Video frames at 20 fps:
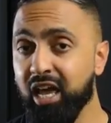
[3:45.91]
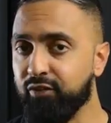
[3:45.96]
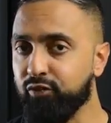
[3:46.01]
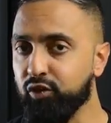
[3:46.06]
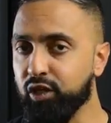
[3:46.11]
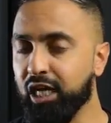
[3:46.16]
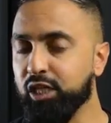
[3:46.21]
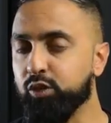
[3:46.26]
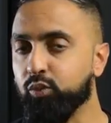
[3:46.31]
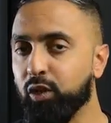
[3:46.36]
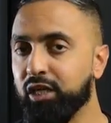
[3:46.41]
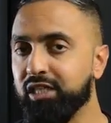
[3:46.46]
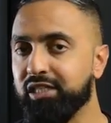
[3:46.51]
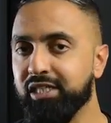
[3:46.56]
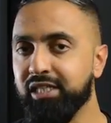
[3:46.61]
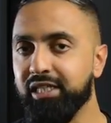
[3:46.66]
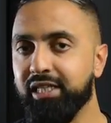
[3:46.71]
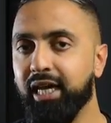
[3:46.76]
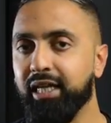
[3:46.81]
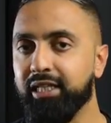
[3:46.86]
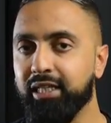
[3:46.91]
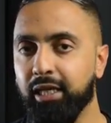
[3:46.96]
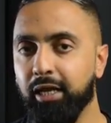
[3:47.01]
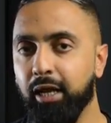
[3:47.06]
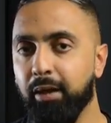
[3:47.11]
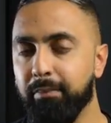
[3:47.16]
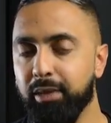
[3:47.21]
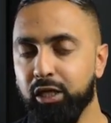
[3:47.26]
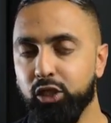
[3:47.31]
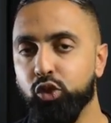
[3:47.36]
If you guys want to see that, then
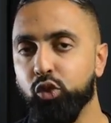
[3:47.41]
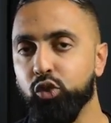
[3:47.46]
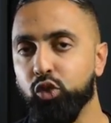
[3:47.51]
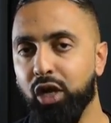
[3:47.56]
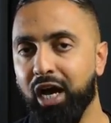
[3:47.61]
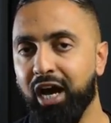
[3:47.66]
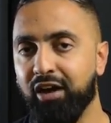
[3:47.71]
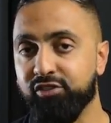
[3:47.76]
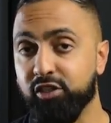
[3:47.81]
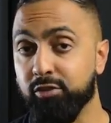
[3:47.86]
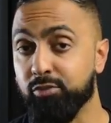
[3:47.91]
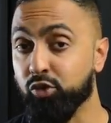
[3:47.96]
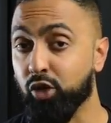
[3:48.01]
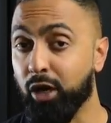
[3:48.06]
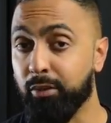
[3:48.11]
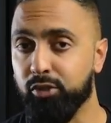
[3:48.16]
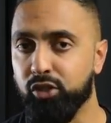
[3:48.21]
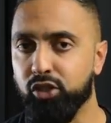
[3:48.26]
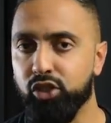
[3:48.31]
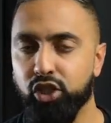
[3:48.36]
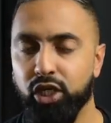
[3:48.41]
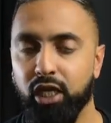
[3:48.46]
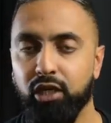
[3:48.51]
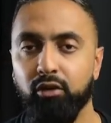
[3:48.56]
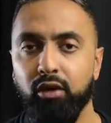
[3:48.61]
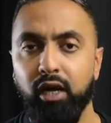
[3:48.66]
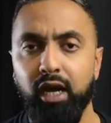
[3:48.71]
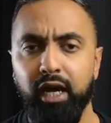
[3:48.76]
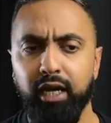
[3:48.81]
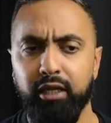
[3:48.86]
make sure you have subscribed to the
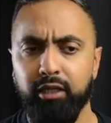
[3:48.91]
channel.